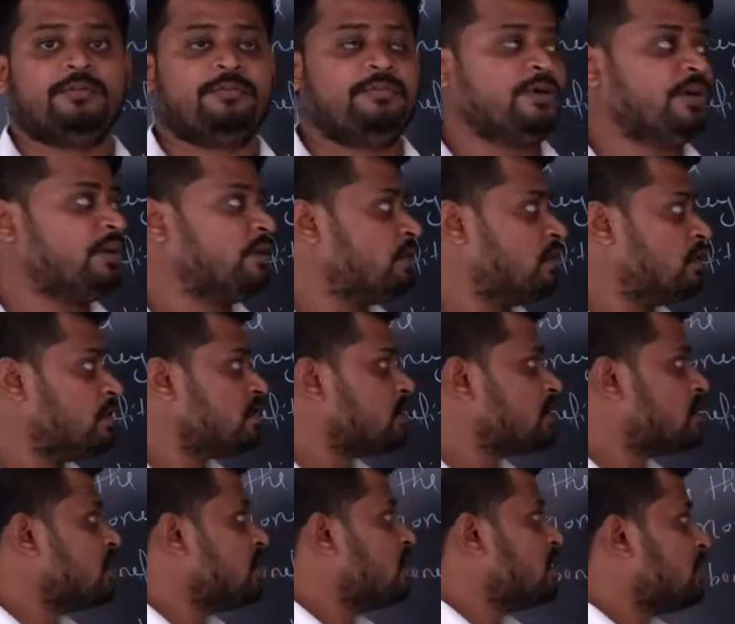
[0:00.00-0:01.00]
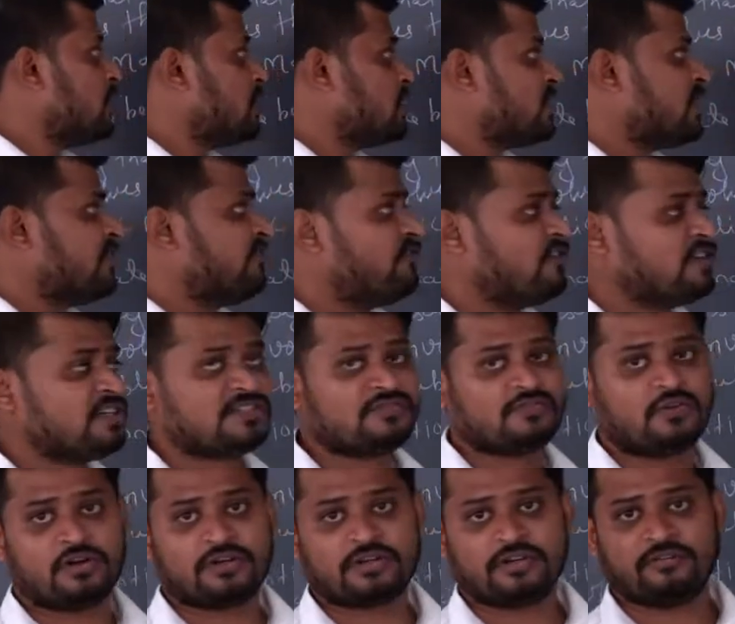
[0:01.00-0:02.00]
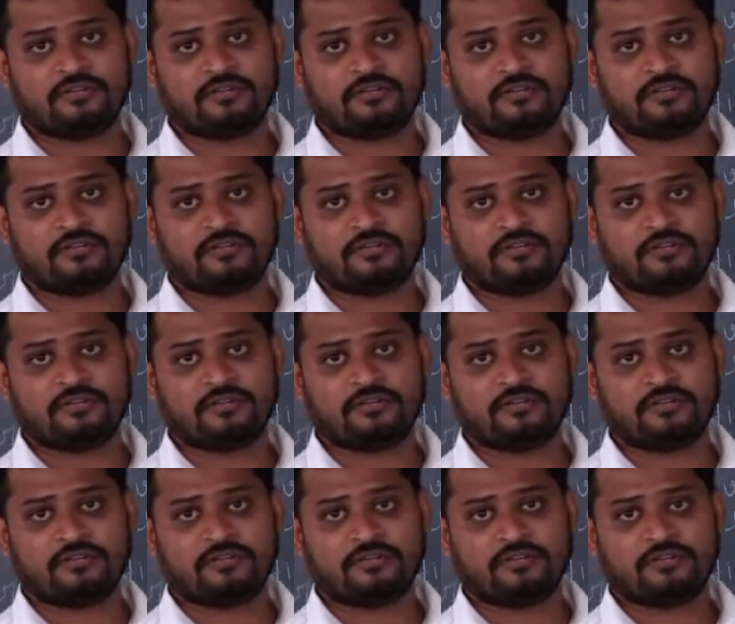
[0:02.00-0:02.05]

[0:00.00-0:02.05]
because the surface water